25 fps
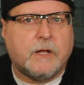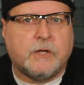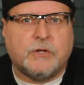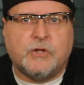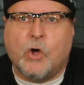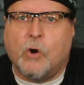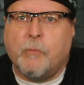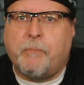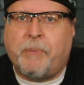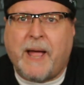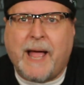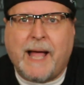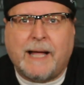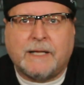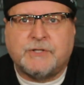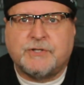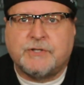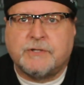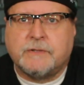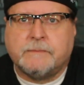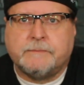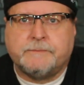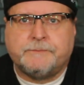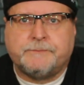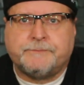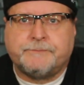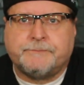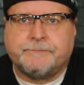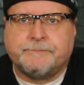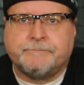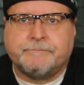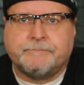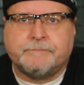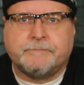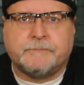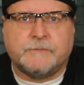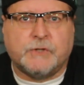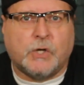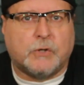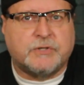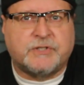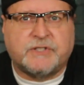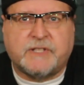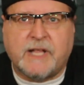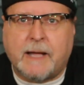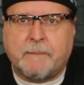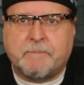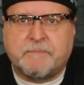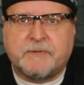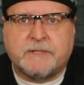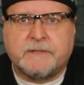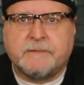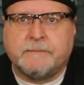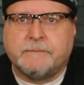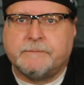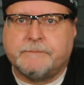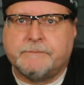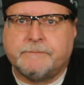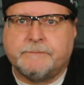No patch, no steps.